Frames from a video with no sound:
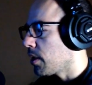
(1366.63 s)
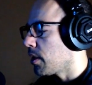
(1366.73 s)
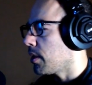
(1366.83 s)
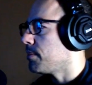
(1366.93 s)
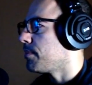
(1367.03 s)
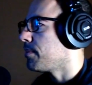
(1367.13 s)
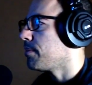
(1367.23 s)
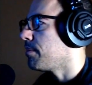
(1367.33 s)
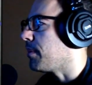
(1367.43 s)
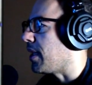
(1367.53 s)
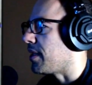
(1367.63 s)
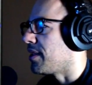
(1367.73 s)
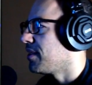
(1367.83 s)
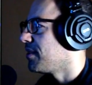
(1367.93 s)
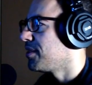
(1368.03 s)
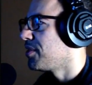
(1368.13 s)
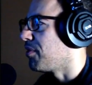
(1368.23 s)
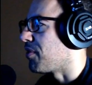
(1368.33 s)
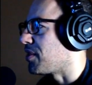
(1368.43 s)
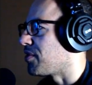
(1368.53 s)
Man, so
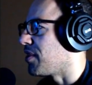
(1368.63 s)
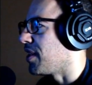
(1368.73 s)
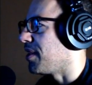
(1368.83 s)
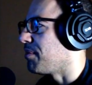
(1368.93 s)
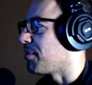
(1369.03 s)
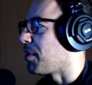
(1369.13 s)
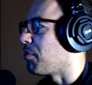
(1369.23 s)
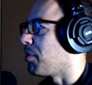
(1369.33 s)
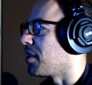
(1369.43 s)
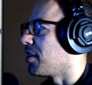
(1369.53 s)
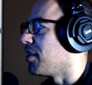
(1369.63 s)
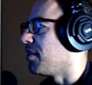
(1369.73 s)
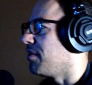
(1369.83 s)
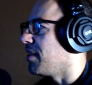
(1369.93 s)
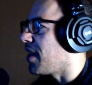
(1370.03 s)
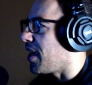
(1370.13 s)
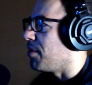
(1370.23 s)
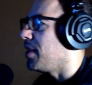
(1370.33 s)
frustrated. My one good AoE.